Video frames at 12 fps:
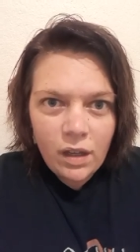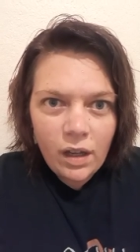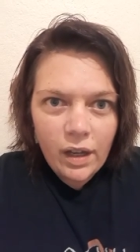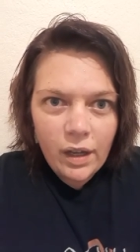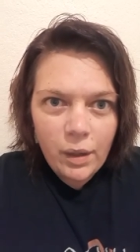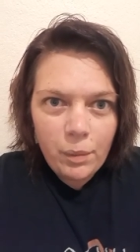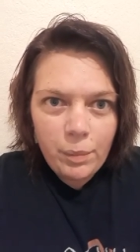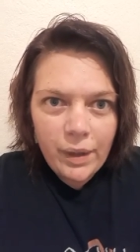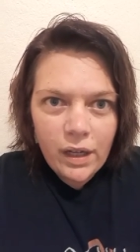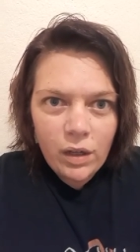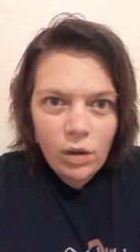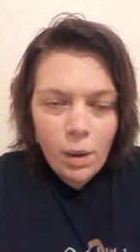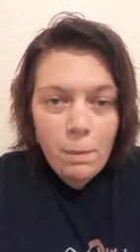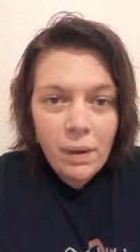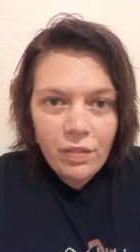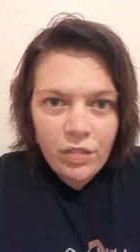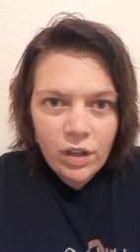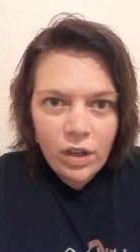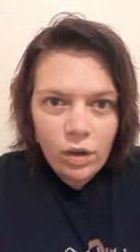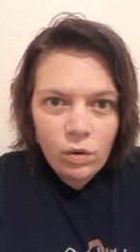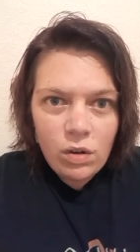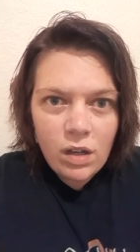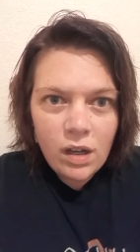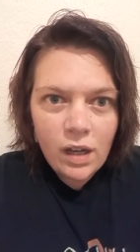About a month
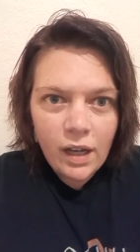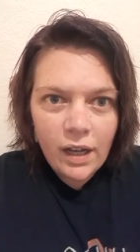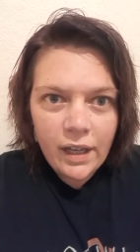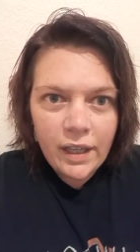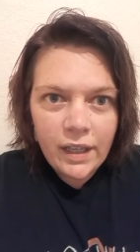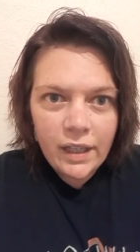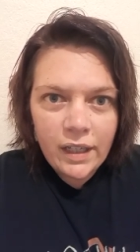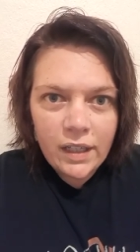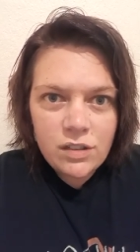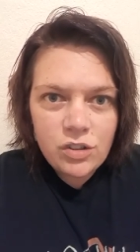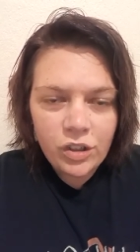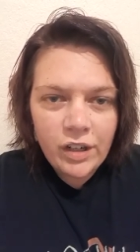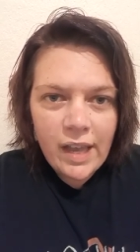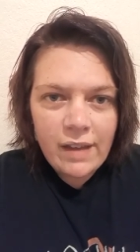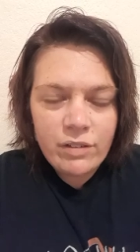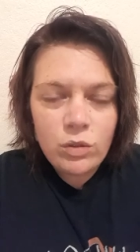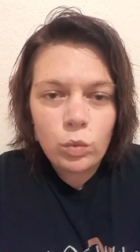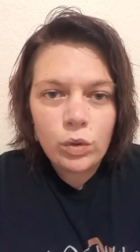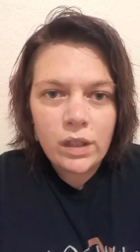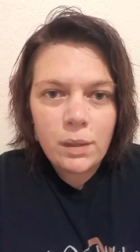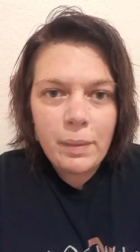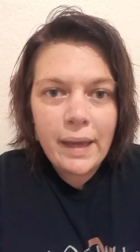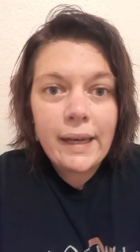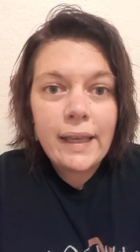ago, I started having really
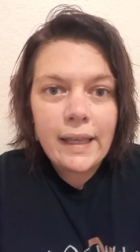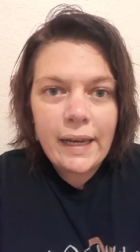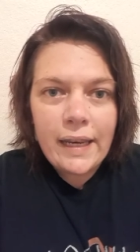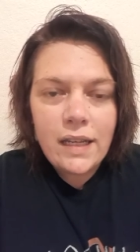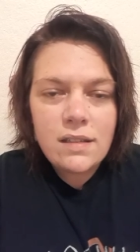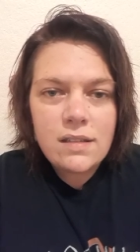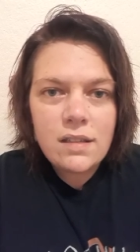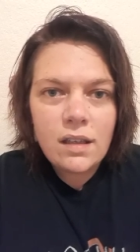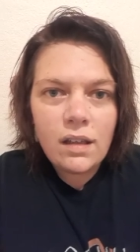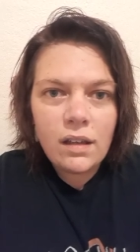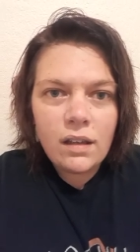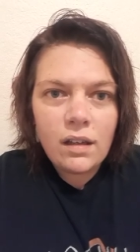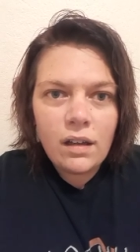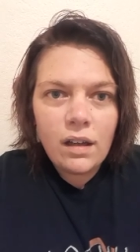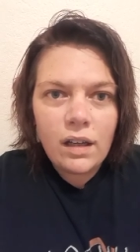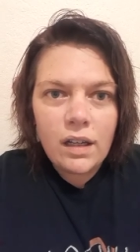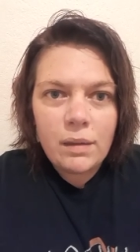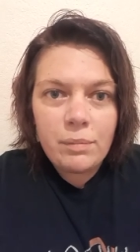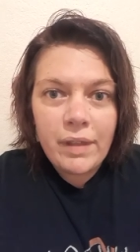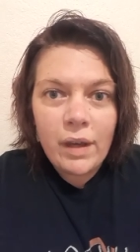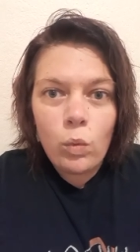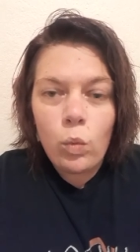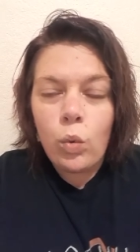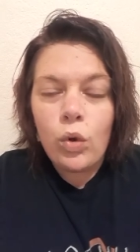bad headaches
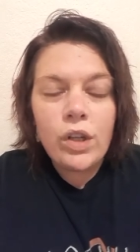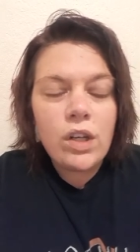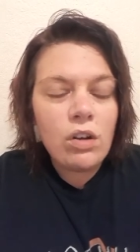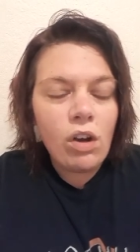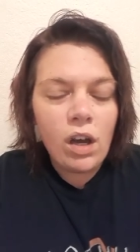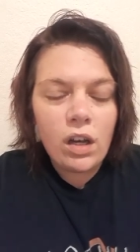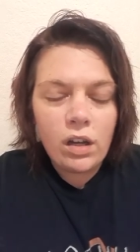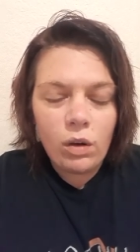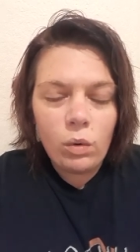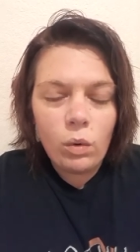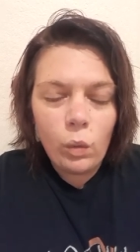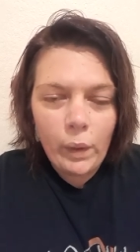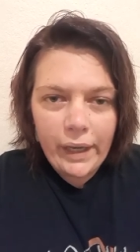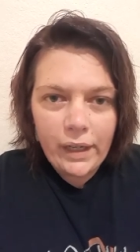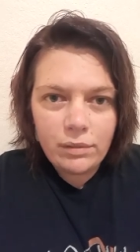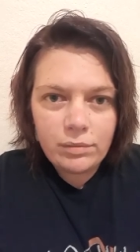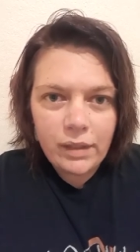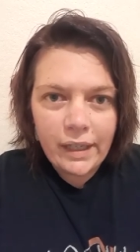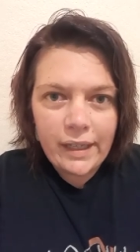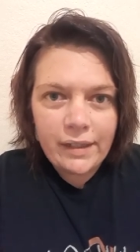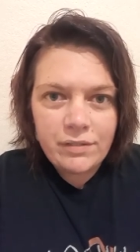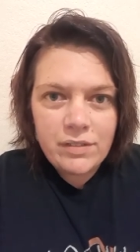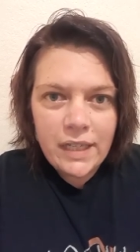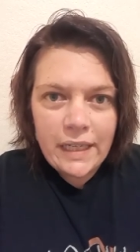that would not go away. I
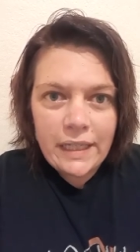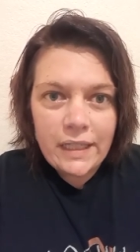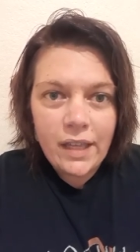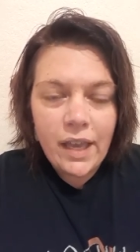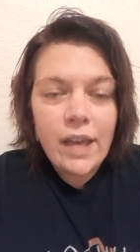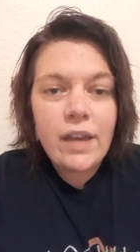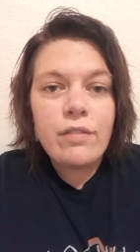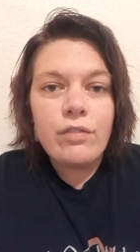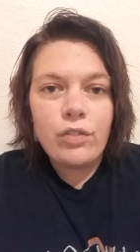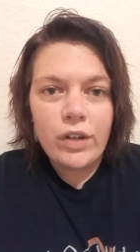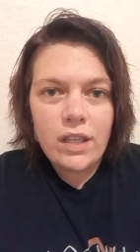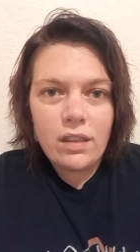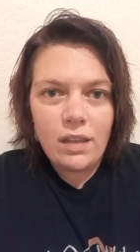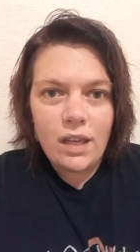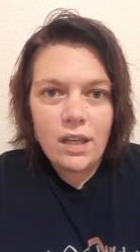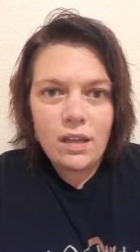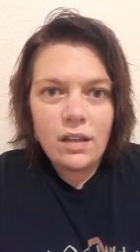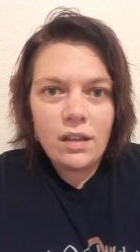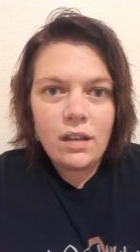have taken everything.